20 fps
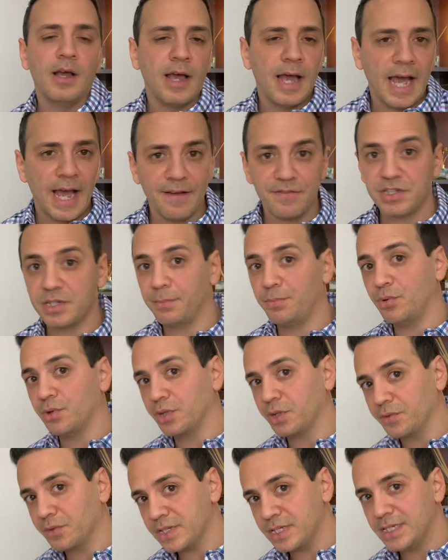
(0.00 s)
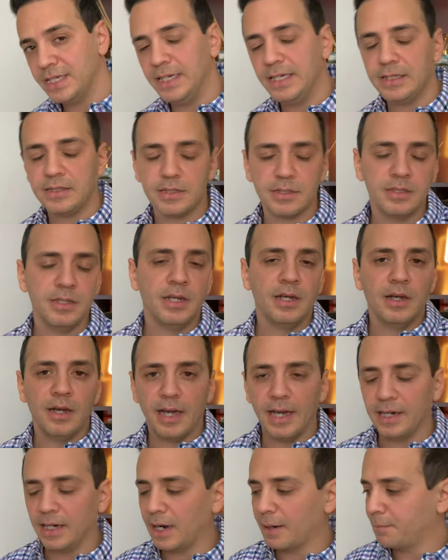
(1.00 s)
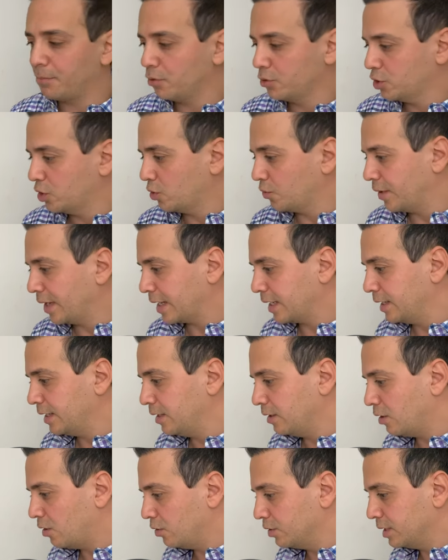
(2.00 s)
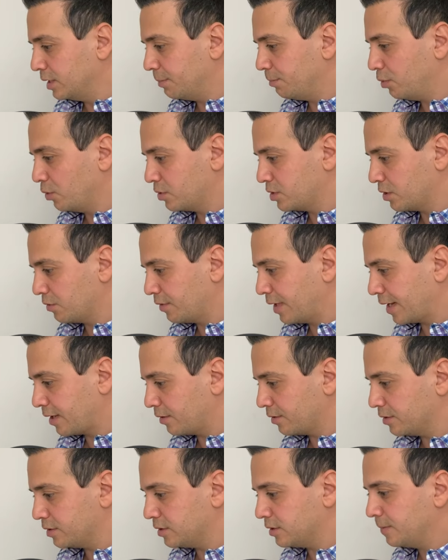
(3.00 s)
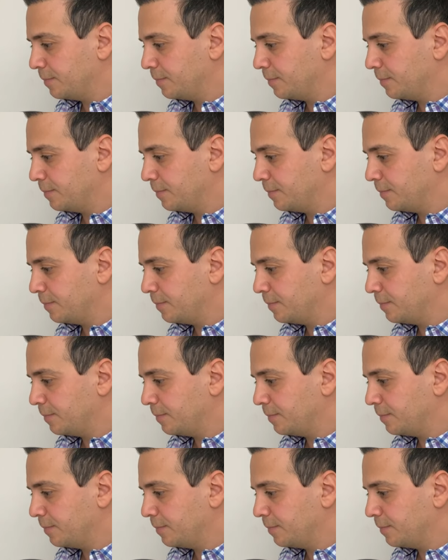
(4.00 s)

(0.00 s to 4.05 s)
have supporting receipts, and are booked correctly on the books and records